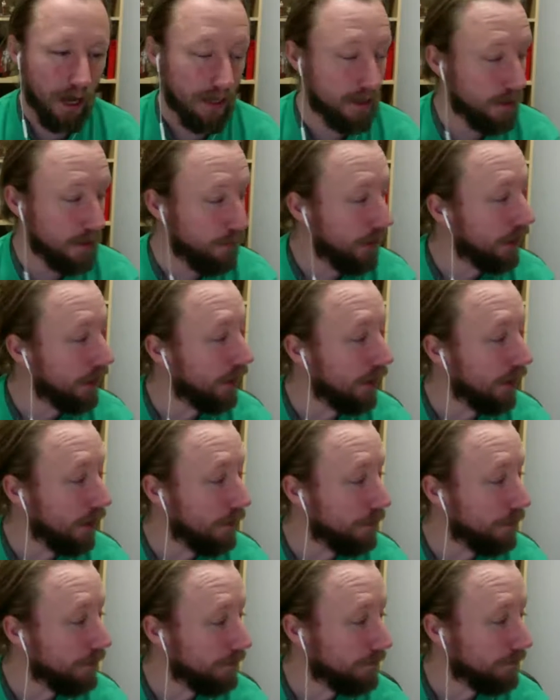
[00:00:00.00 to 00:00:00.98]
pick yeah. it up.
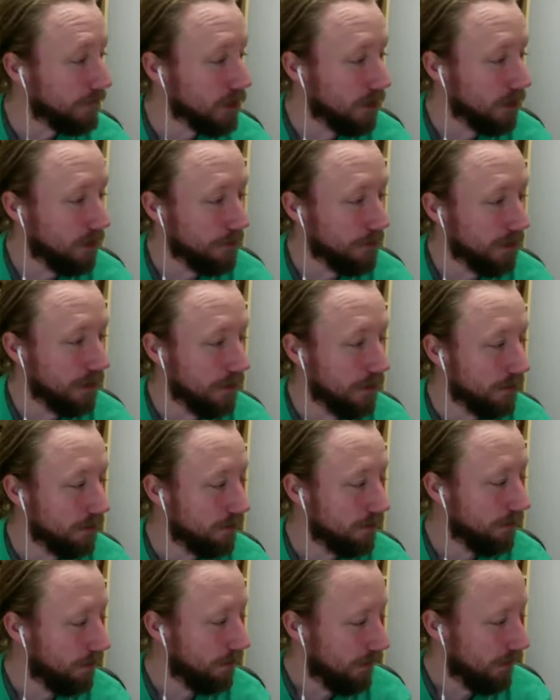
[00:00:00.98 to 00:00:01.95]
So I'm gonna
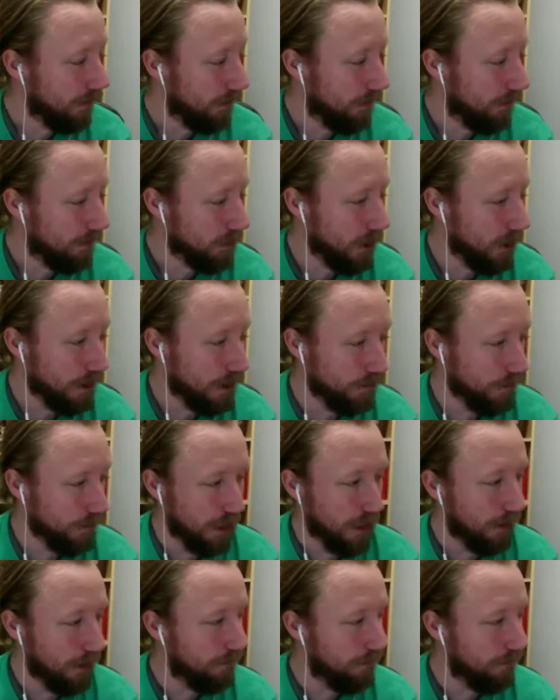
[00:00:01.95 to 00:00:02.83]
try to read it